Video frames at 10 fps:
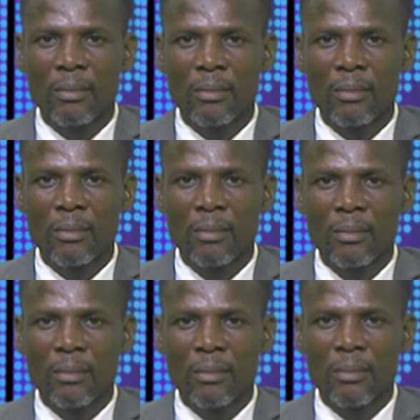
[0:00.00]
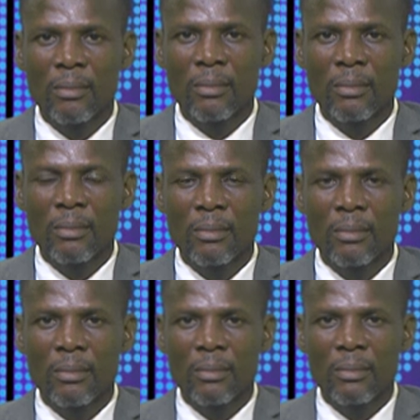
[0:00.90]

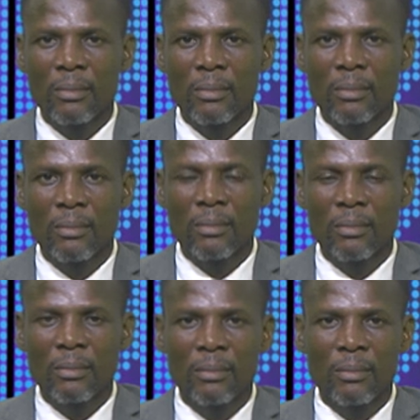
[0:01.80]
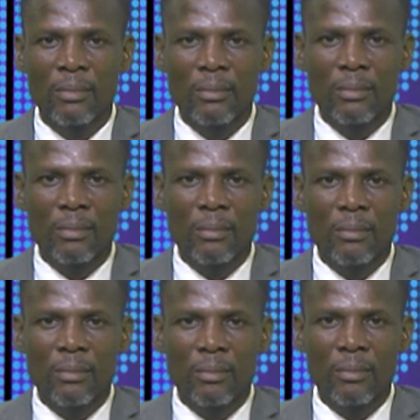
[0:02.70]

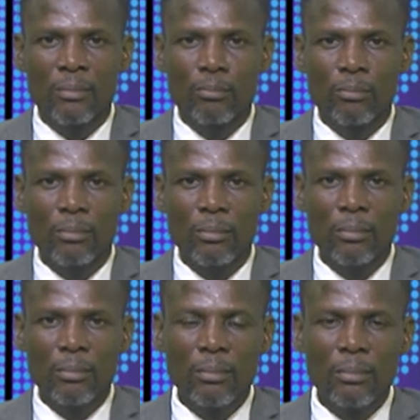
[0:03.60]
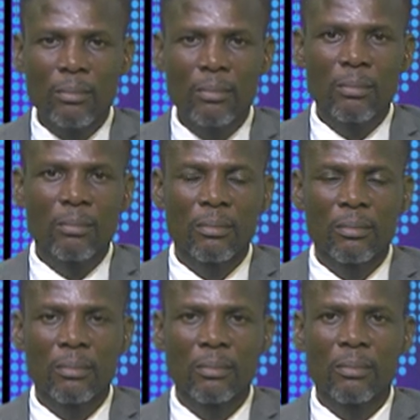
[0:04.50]

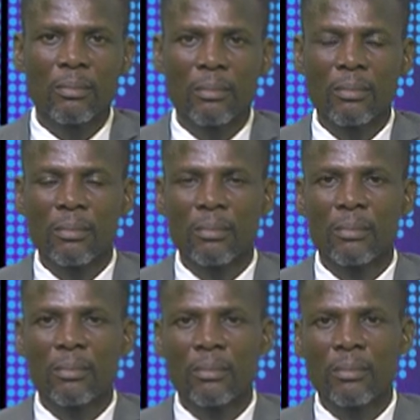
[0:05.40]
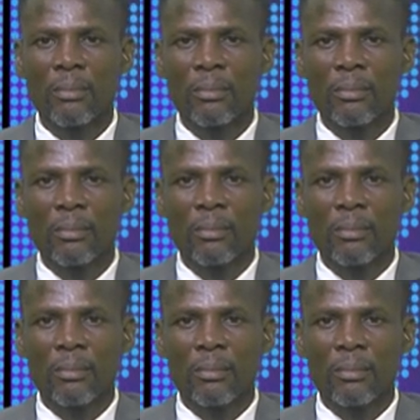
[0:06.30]

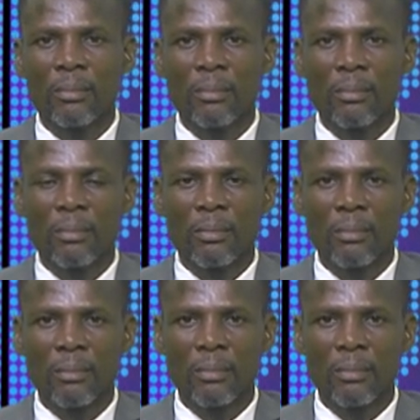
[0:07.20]
[no speech]